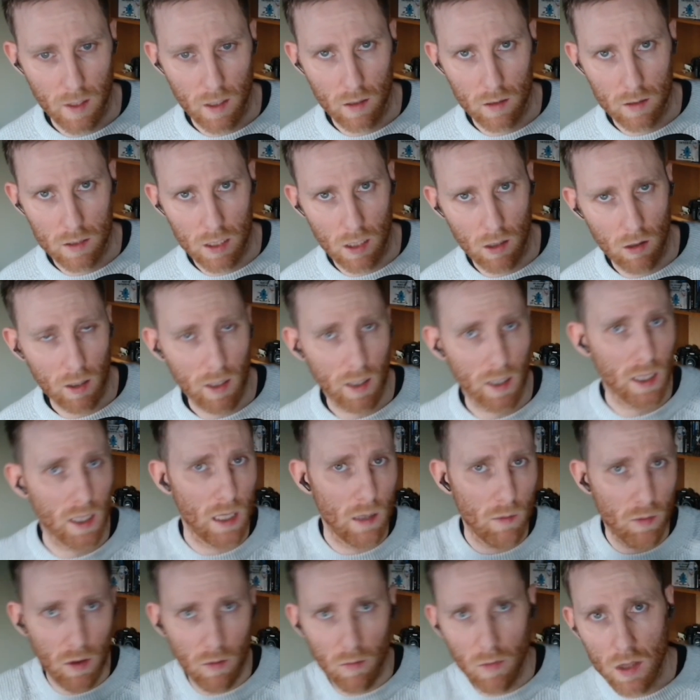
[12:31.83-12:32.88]
Sarah can
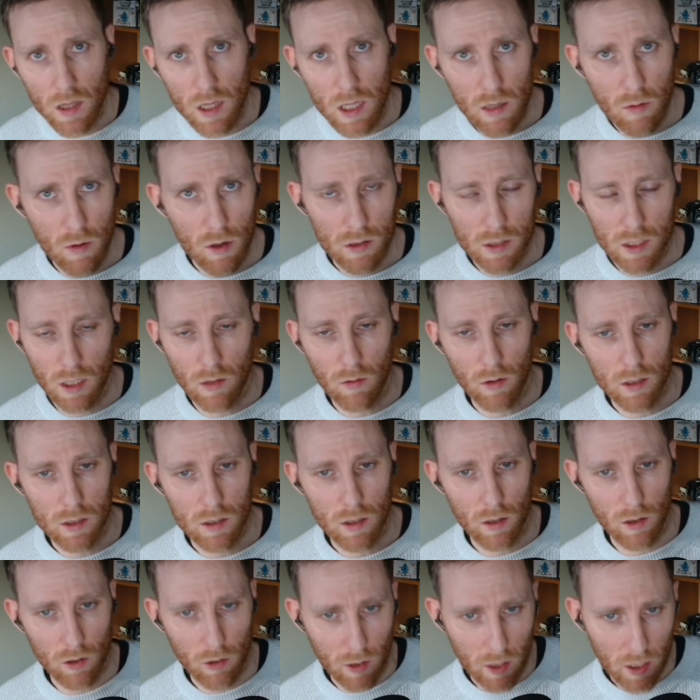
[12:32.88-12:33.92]
keep them in the email sequence.
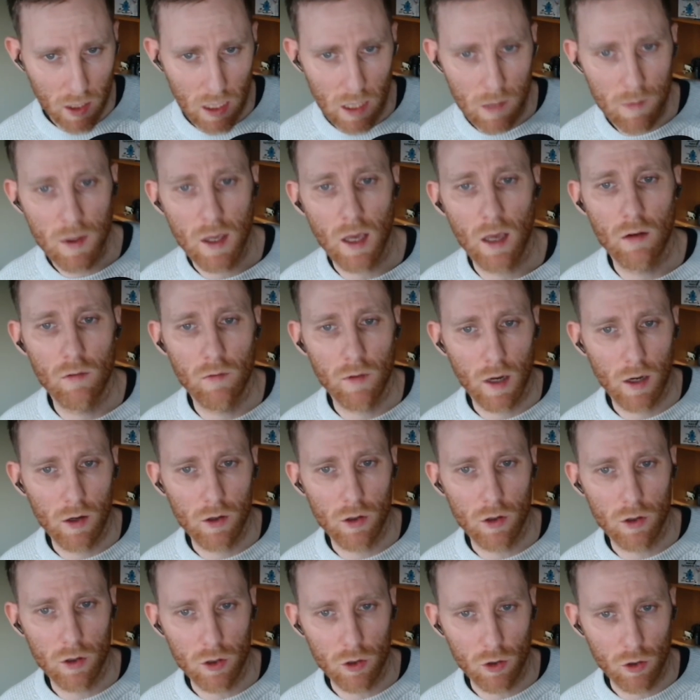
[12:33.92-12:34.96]
They're going to keep getting
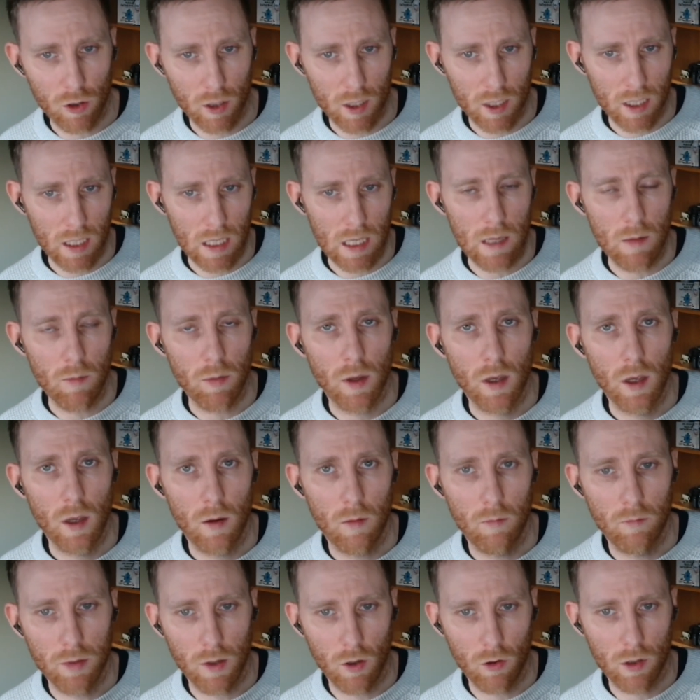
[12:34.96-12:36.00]
value. You're going to keep
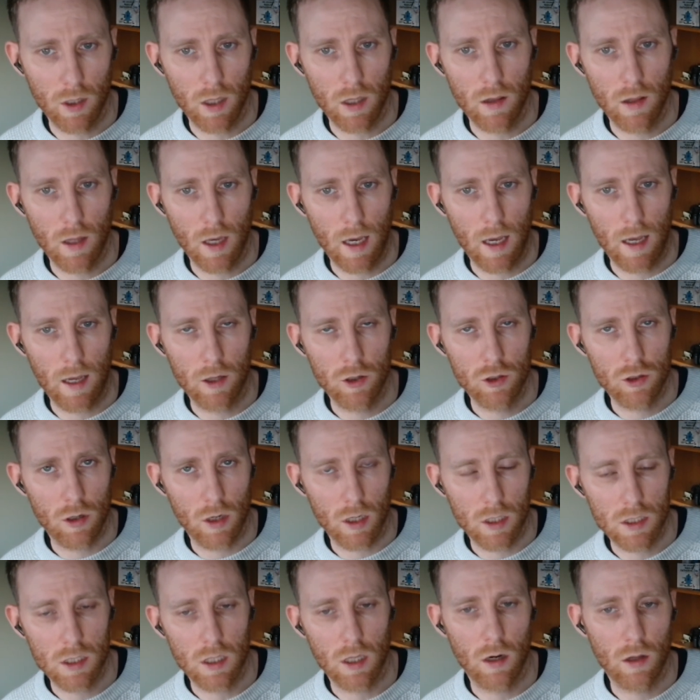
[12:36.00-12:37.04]
building that
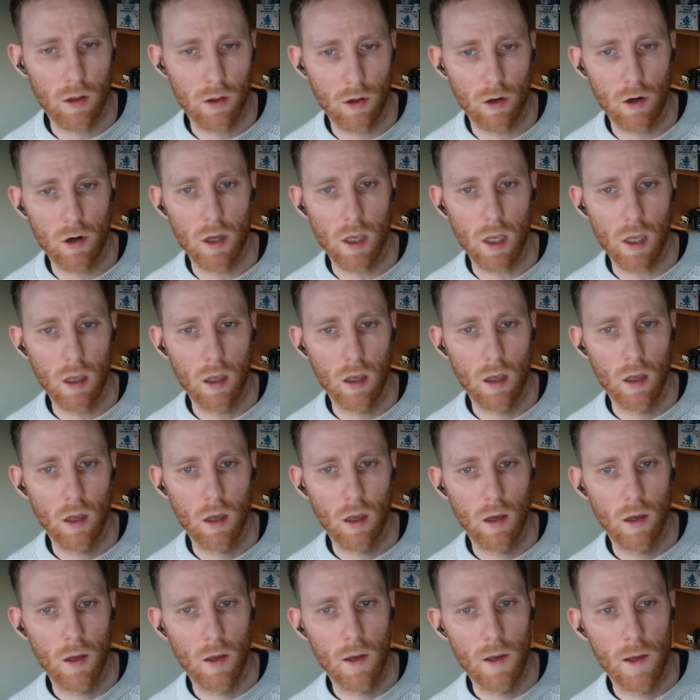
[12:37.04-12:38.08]
trust and authority.
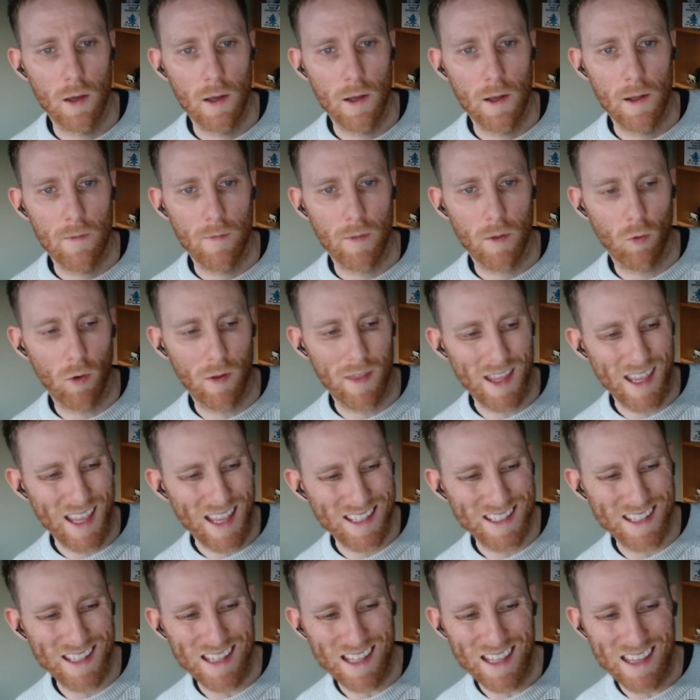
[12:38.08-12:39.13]
When they
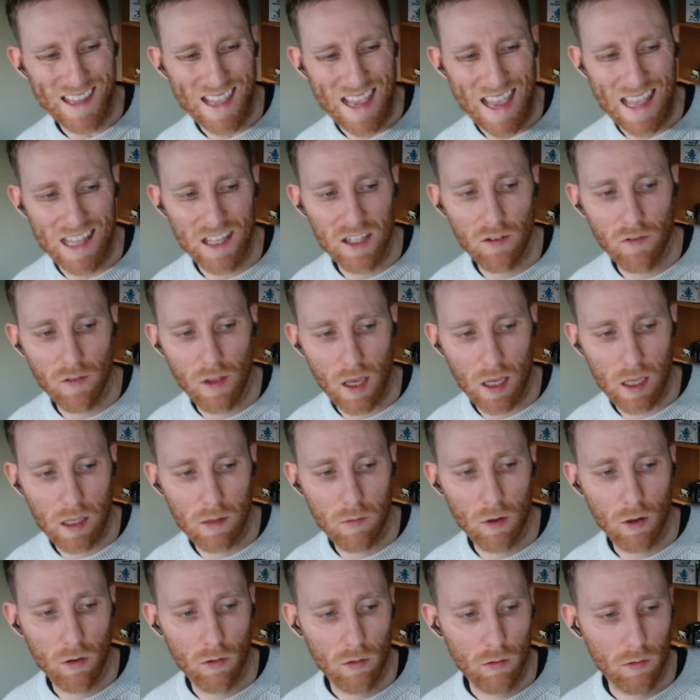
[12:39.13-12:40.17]
get to the end of that
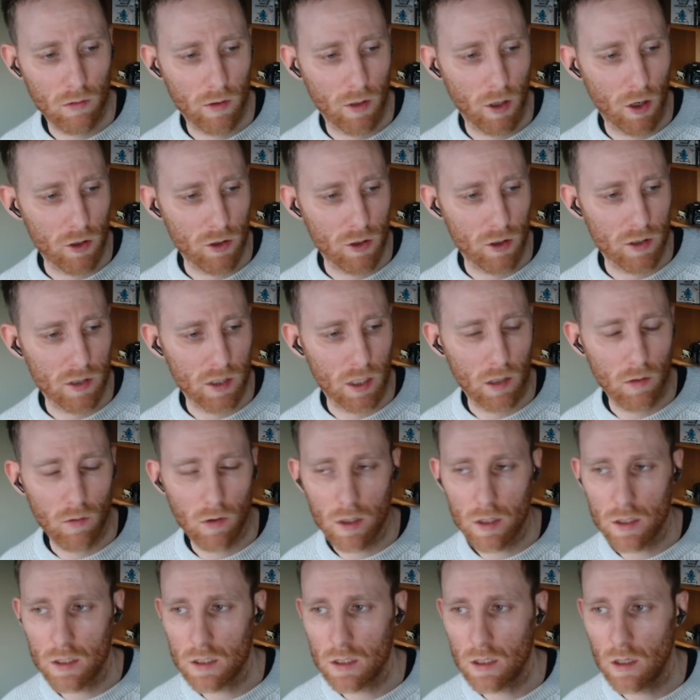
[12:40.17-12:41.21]
email nurture
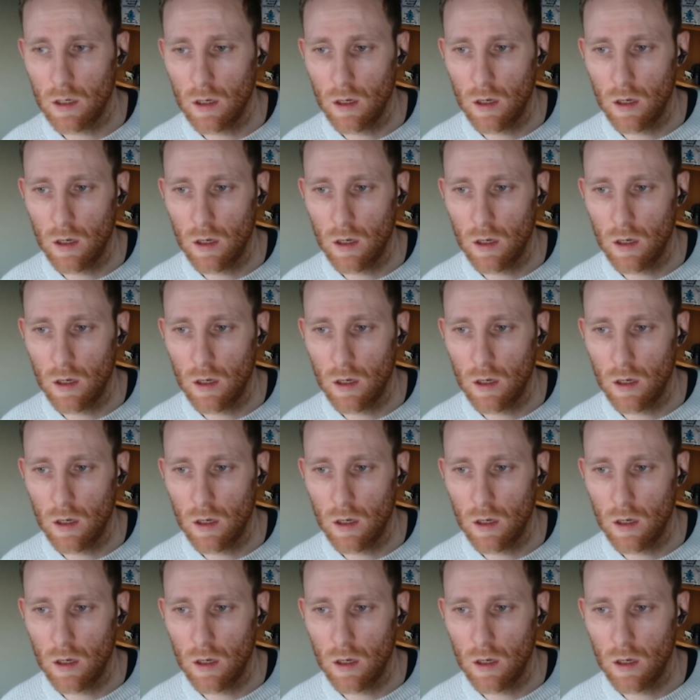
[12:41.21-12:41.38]
sequence,